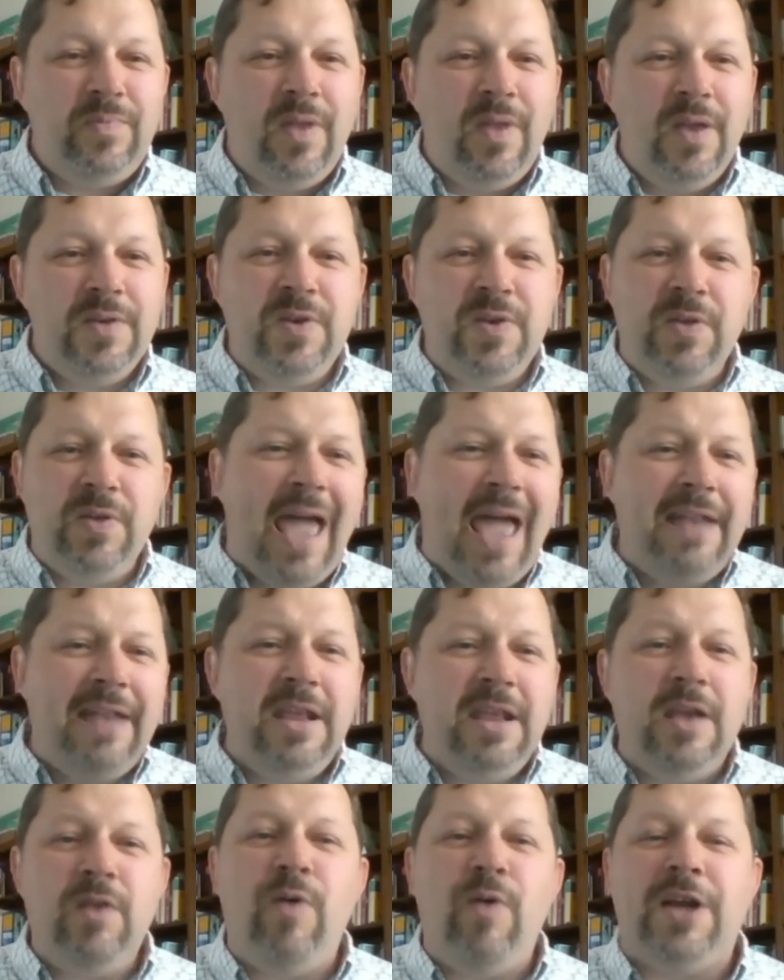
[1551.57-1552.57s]
So the
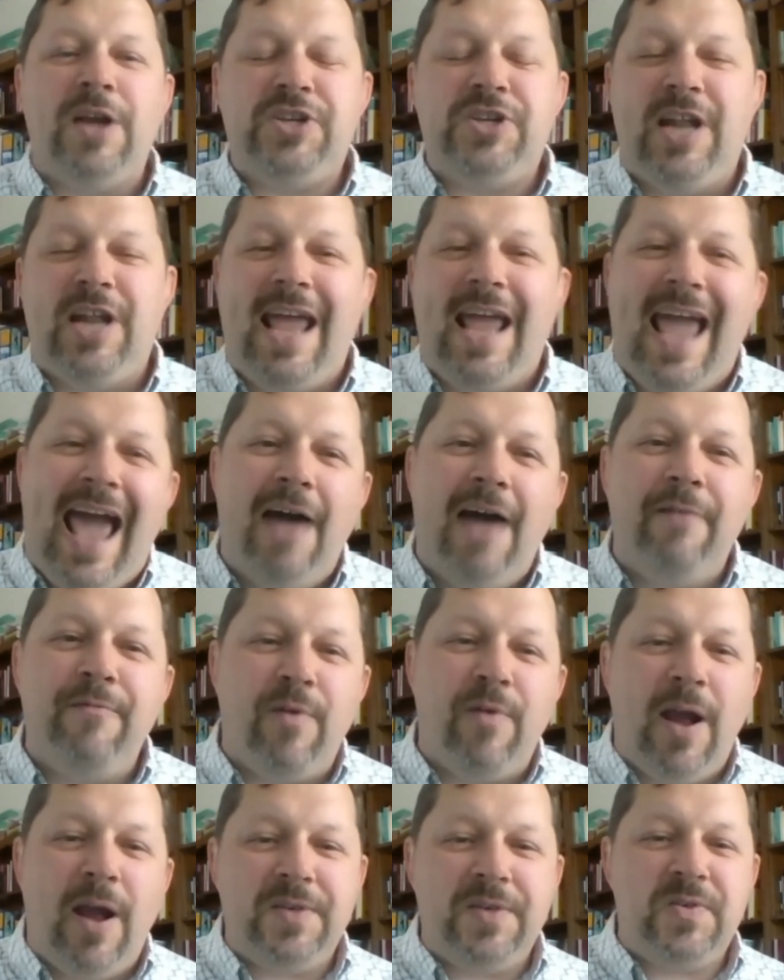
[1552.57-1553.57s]
ending question I have
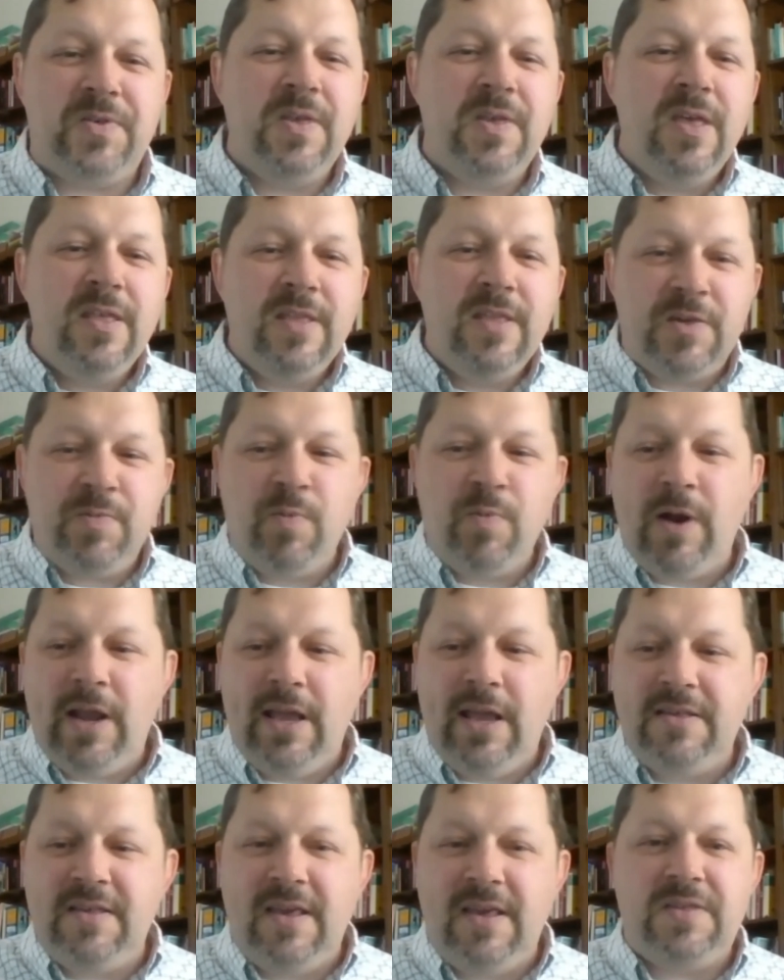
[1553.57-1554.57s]
for us this morning
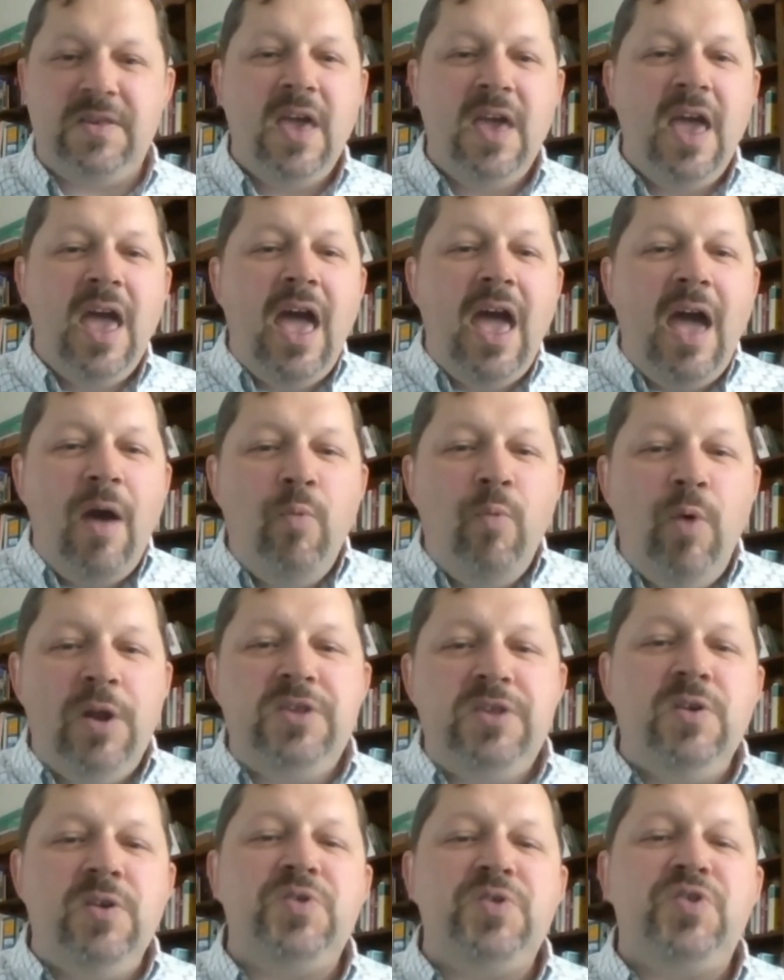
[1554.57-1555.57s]
is this:
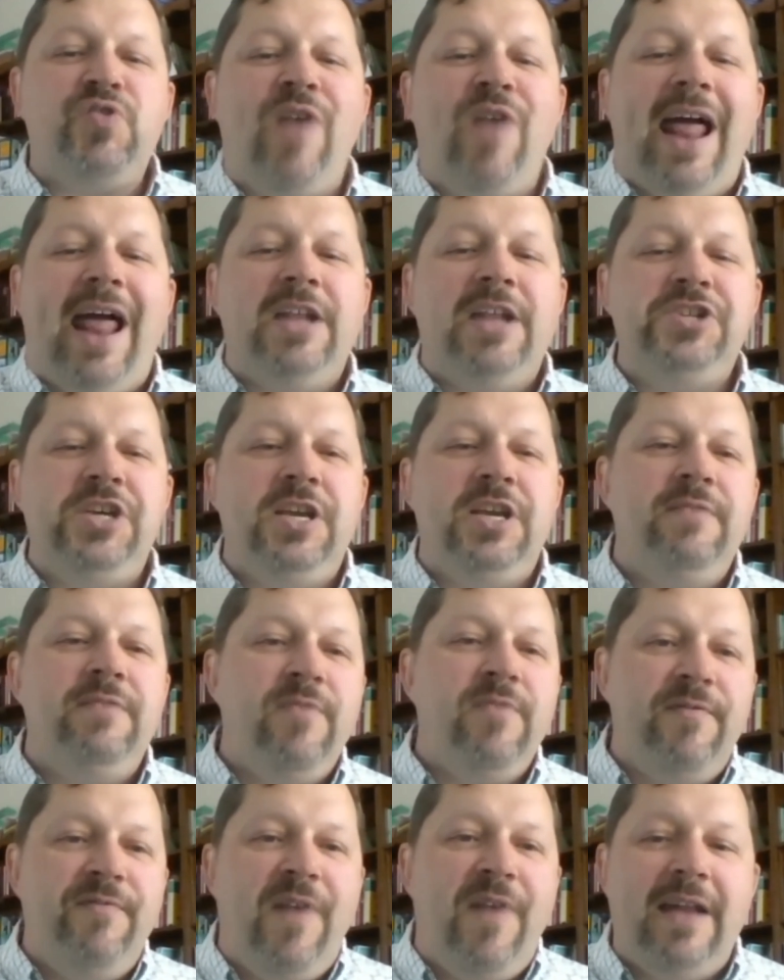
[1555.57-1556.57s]
what's your strategy
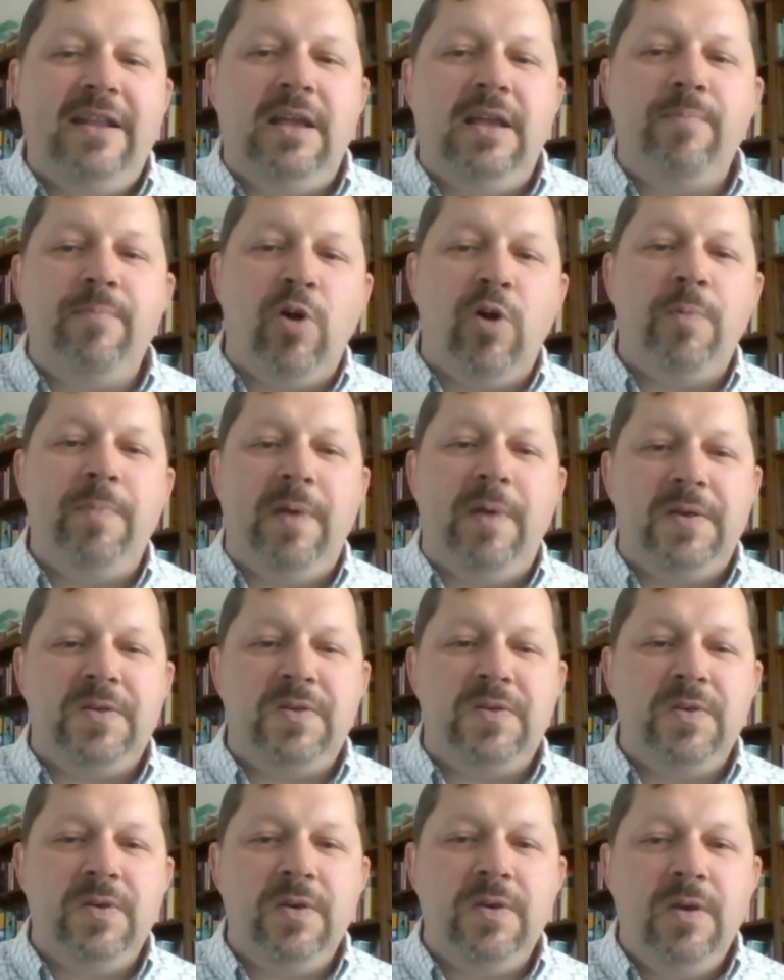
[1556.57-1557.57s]
for finding
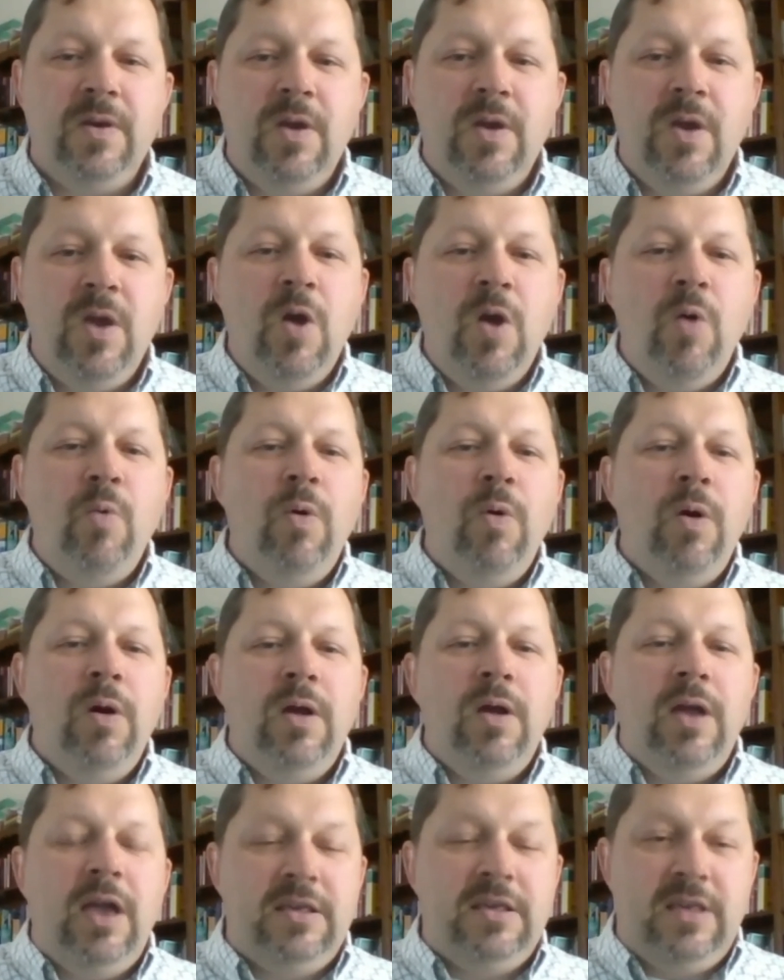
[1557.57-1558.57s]
purpose?
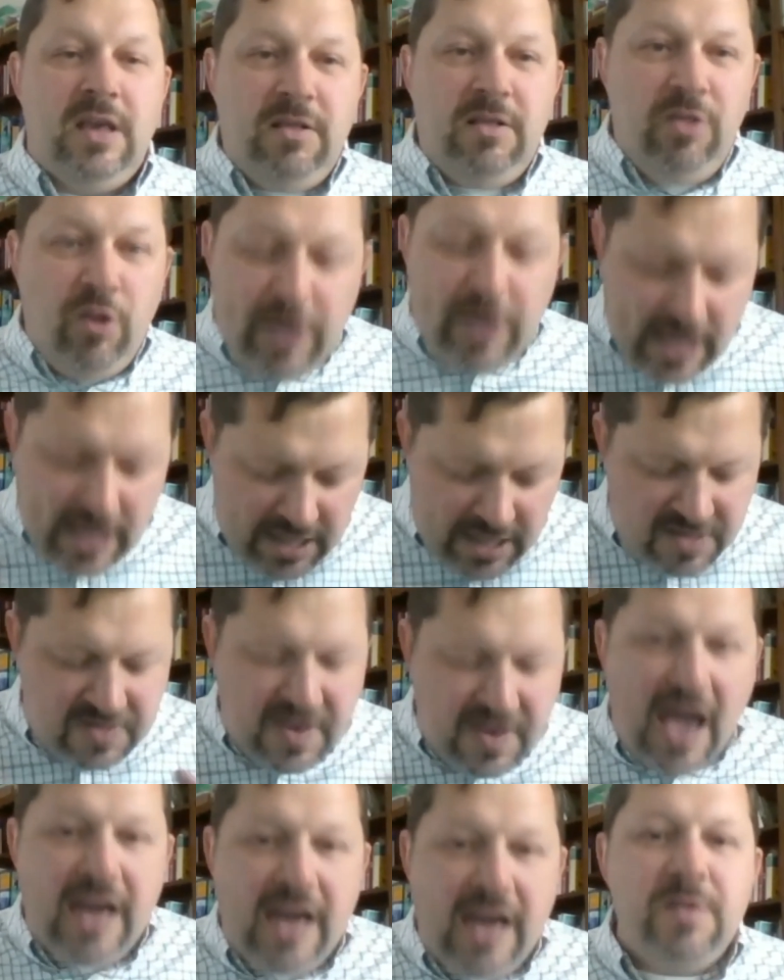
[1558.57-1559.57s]
Is it looking
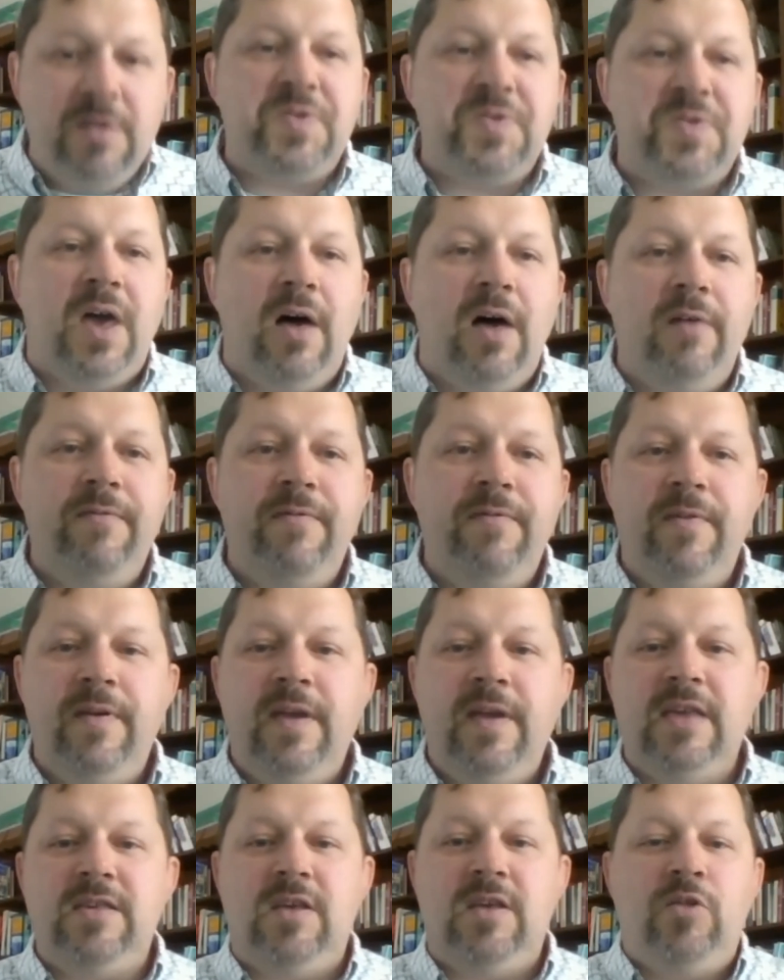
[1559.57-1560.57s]
inside yourself?
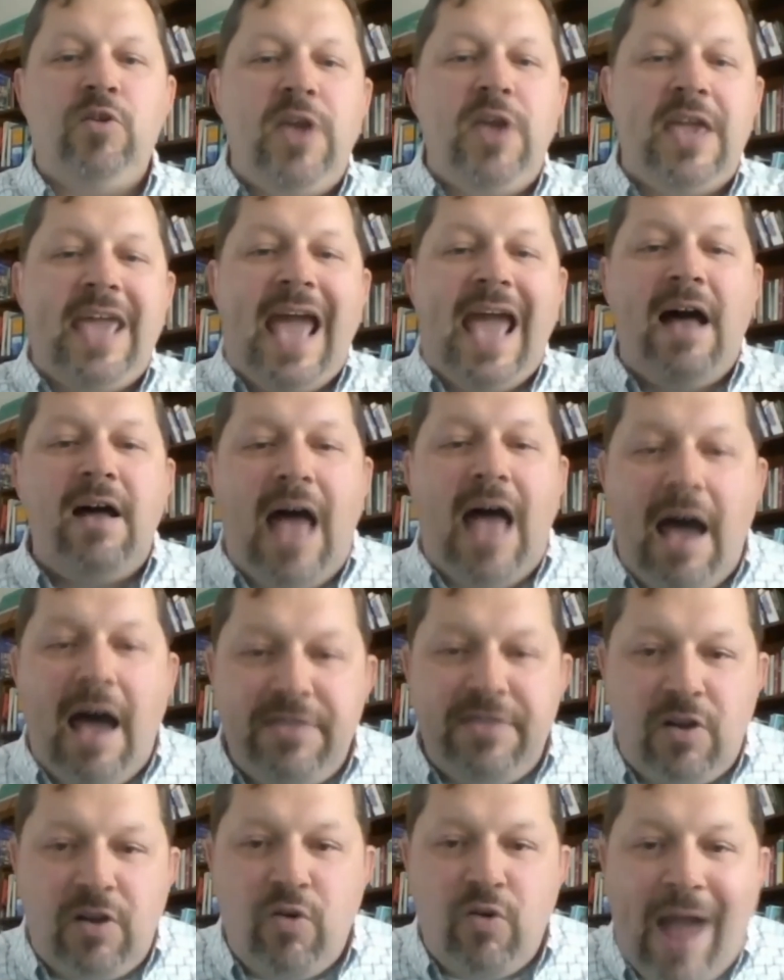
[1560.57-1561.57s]
Is it looking out at
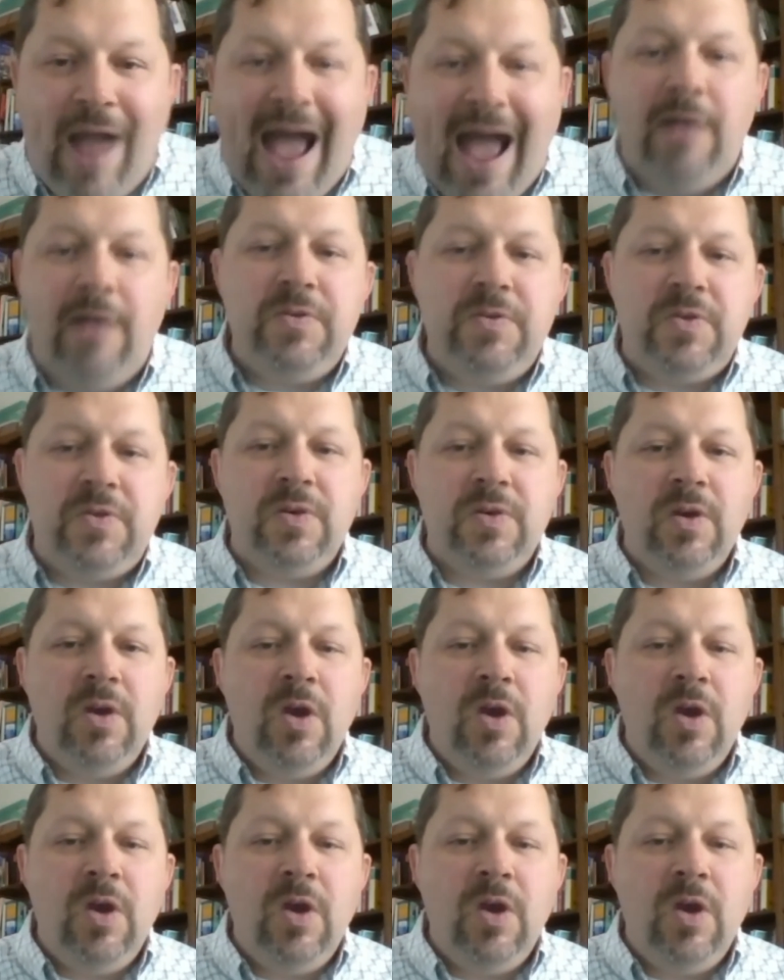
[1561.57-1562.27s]
the crowds?